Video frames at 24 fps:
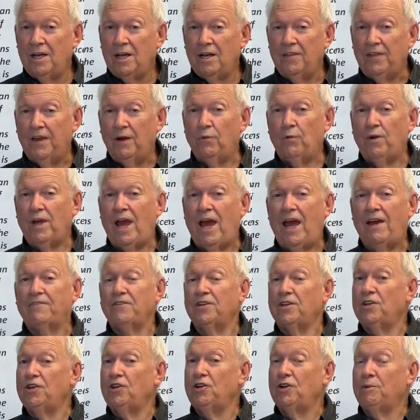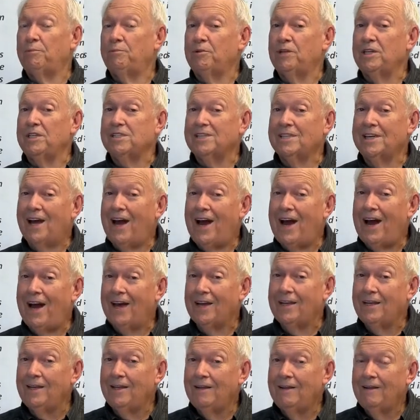that we have to do to please
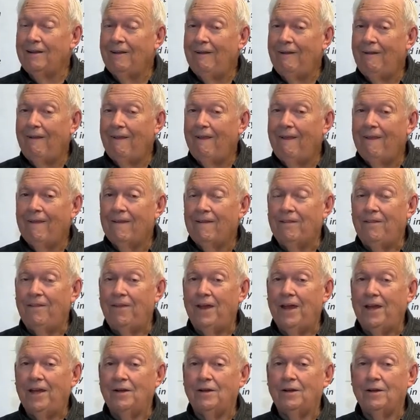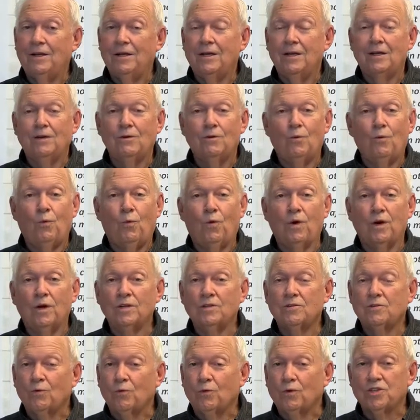God, then
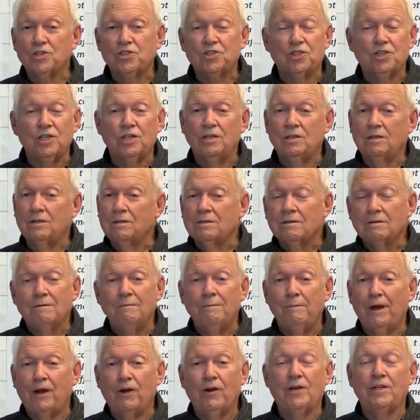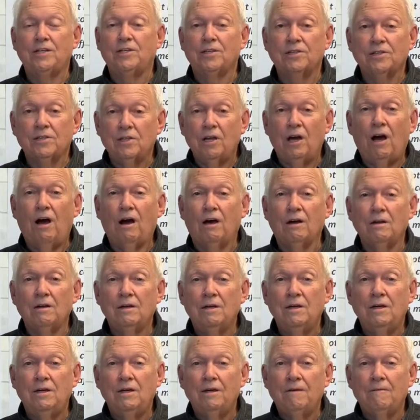we're still married to the law,
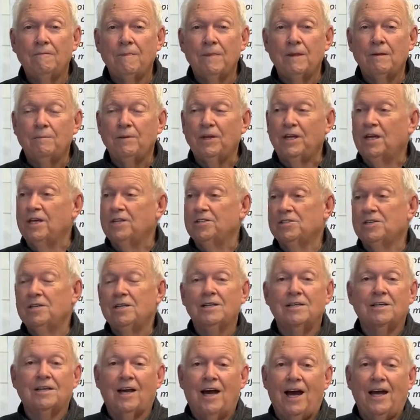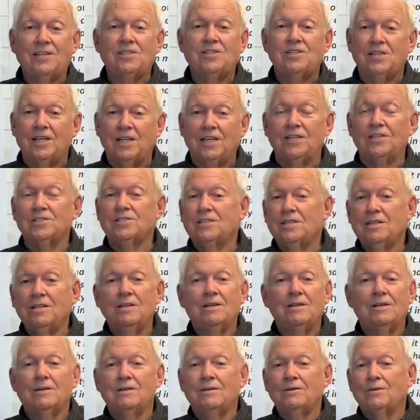because God says
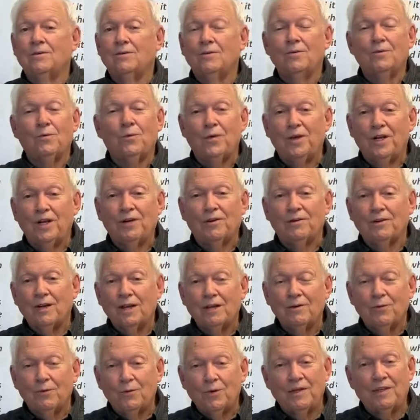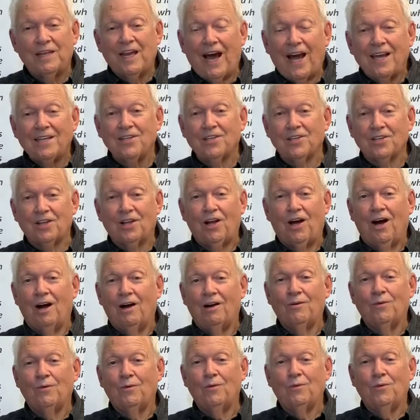we die to the law.
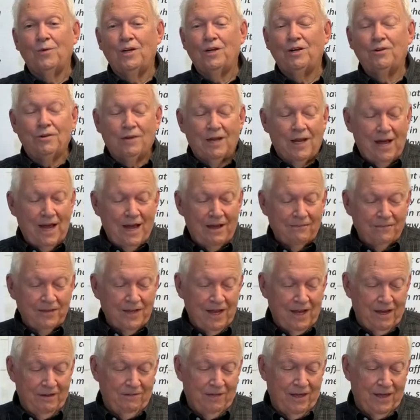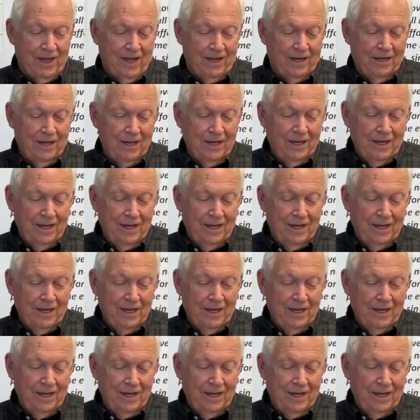We don't have to have that.